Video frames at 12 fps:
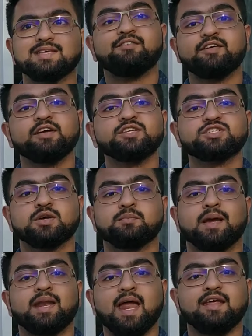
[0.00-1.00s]
average
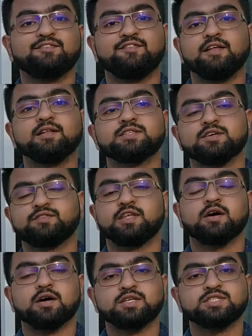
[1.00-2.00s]
magnetic fields of
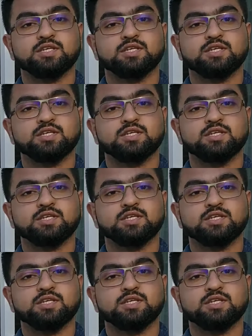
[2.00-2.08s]
the Earth's